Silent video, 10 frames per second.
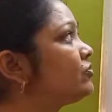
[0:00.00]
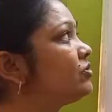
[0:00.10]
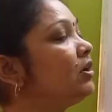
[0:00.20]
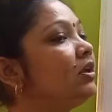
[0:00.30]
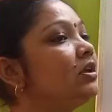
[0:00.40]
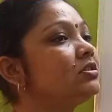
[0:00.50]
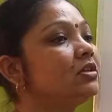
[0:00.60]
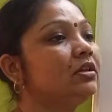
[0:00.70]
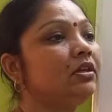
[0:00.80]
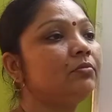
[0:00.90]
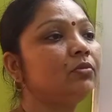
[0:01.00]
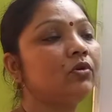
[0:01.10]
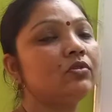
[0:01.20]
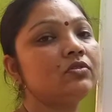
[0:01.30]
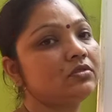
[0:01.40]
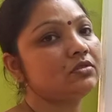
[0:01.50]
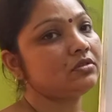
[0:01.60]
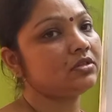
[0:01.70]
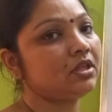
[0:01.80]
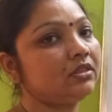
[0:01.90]
study is the
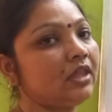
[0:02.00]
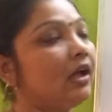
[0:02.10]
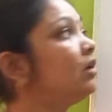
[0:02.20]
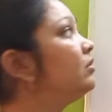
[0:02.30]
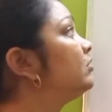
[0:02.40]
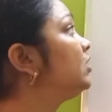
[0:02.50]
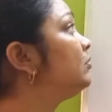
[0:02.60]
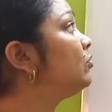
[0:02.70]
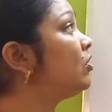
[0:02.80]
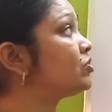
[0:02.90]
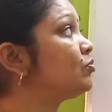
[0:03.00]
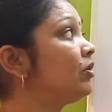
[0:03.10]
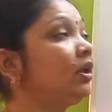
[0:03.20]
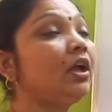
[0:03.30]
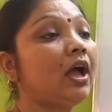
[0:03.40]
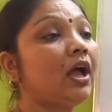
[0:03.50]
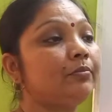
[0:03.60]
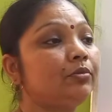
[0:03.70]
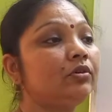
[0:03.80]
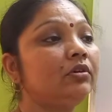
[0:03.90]
chemiosmotic
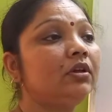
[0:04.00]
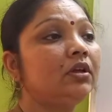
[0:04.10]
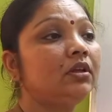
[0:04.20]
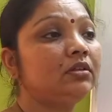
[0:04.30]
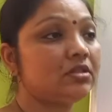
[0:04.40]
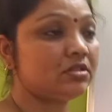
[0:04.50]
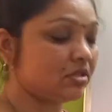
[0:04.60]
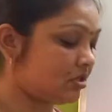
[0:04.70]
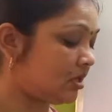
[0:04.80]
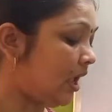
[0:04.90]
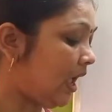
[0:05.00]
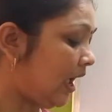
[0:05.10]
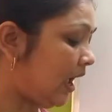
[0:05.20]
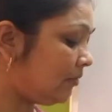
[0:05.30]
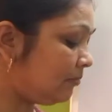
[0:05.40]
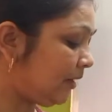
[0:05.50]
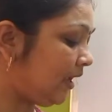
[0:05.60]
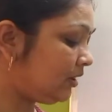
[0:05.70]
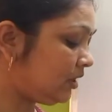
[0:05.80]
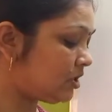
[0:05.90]
hypothesis, and by
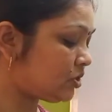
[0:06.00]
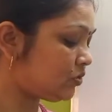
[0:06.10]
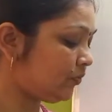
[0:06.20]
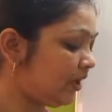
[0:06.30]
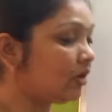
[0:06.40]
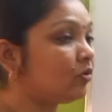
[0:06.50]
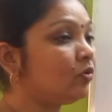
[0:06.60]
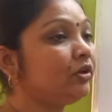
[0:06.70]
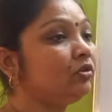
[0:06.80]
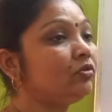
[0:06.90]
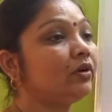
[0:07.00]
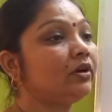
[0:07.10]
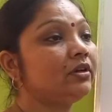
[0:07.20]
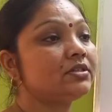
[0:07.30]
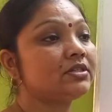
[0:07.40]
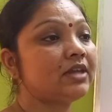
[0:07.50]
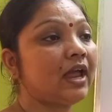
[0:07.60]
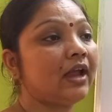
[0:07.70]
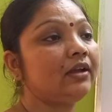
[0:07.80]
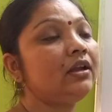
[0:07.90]
this we are going to
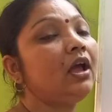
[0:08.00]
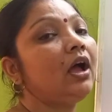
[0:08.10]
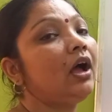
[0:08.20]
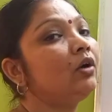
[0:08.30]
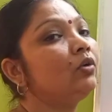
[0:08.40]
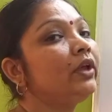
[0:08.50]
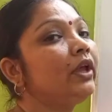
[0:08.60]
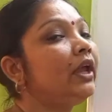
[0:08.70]
understand how